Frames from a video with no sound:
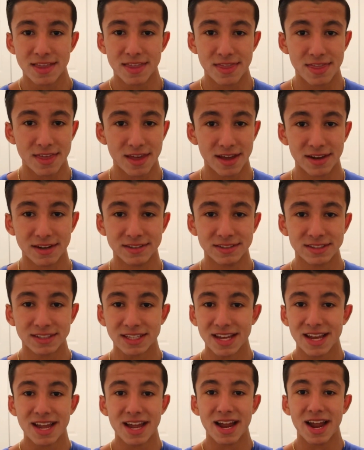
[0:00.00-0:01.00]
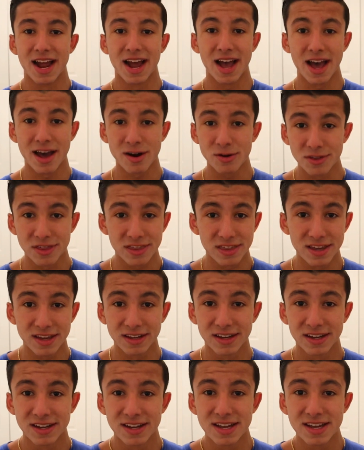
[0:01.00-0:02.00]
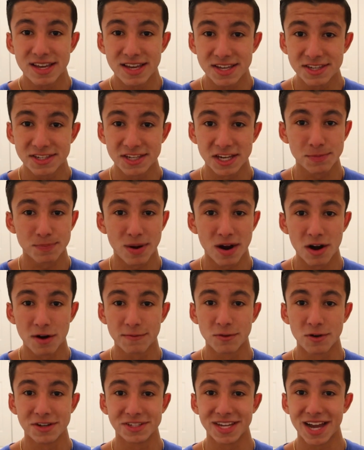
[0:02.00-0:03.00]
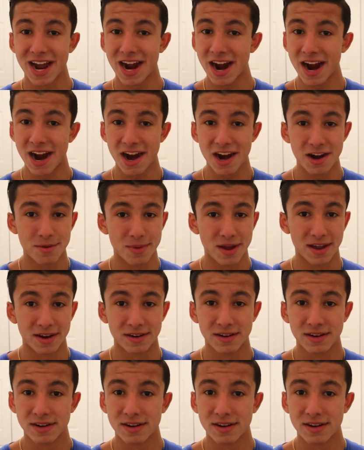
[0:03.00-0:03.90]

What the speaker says: then I don't think he's as powerful as Iron Man,